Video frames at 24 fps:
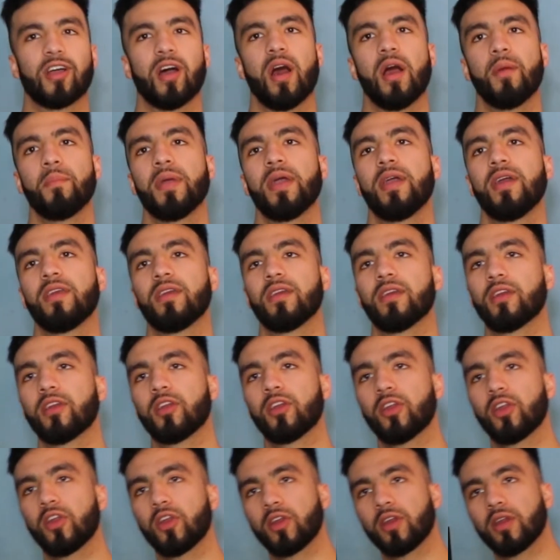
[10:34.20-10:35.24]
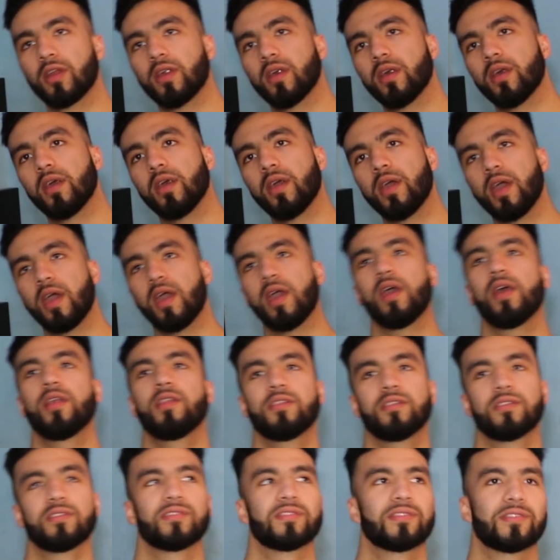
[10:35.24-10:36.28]
comment,
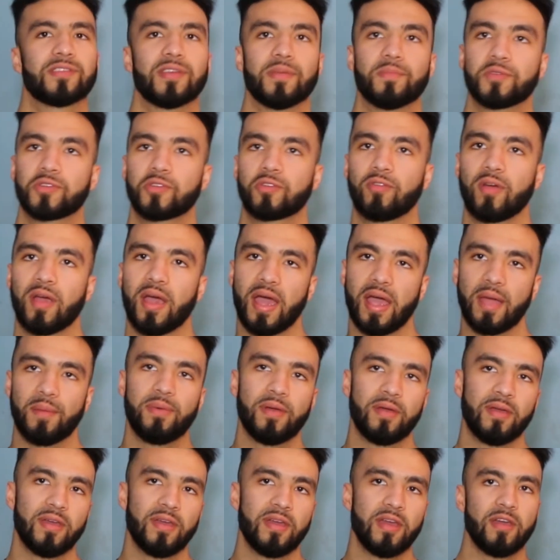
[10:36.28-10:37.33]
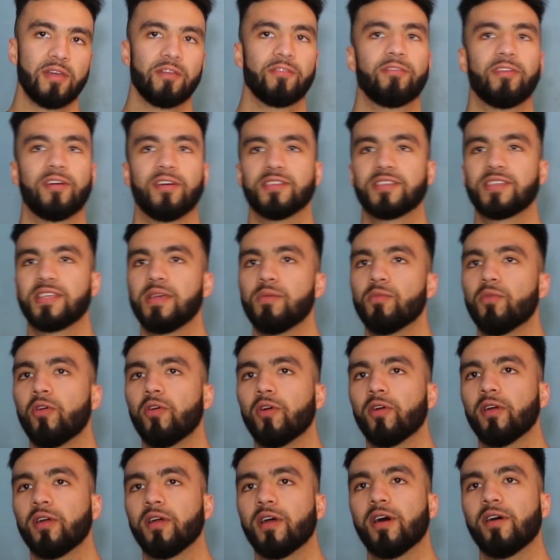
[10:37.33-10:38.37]
and subscribe if you want to see
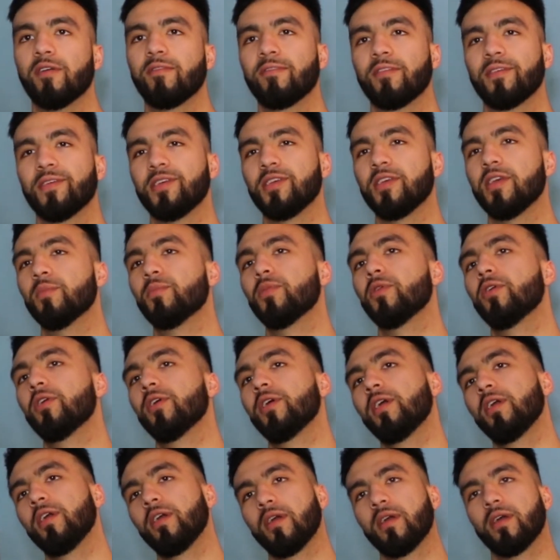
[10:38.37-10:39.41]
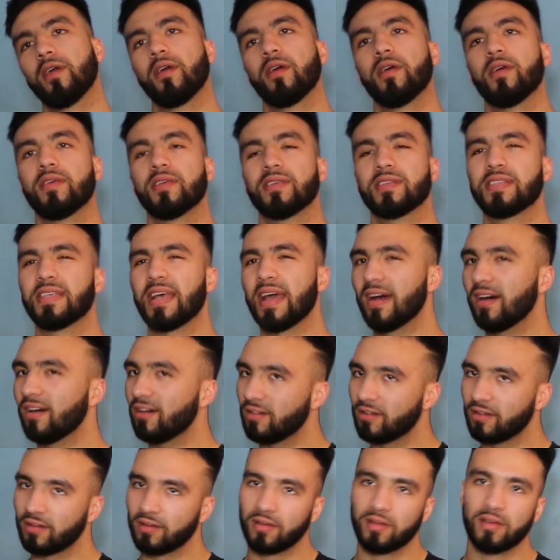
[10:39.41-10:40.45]
more of Yoboi
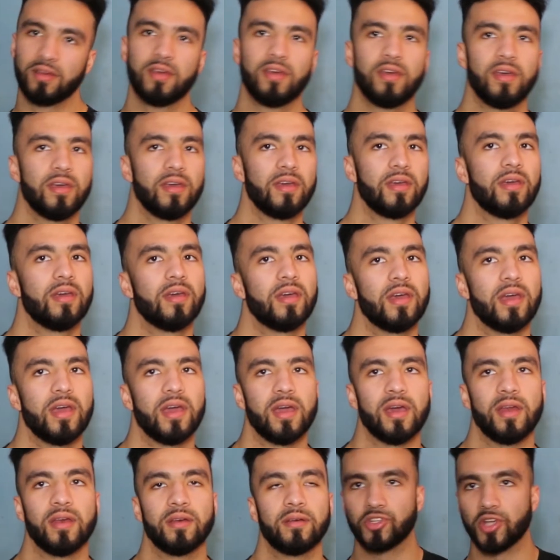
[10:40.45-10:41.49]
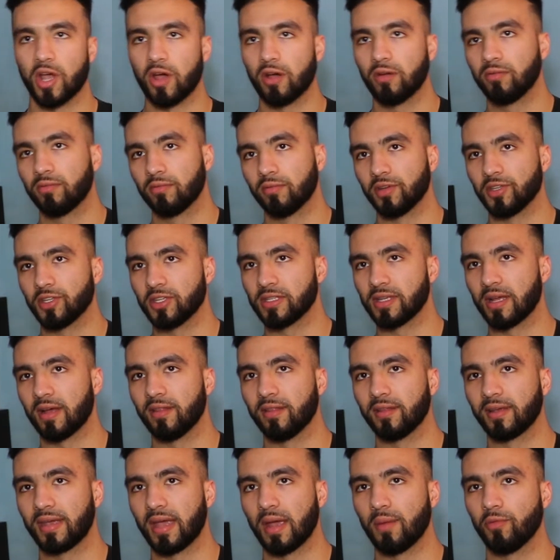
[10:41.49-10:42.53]
Sal and Joe, which is
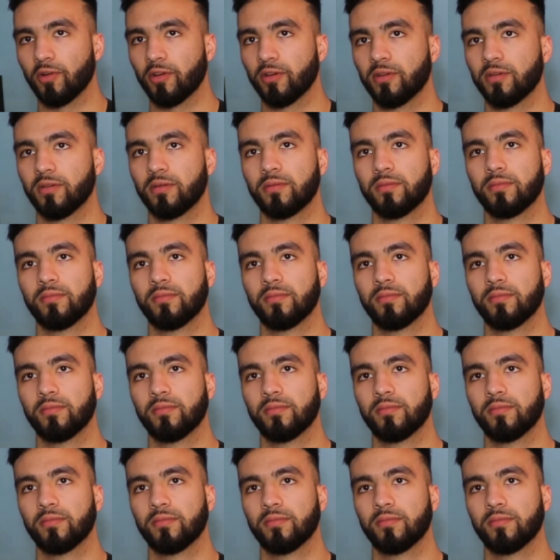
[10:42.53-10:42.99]
out of the camera.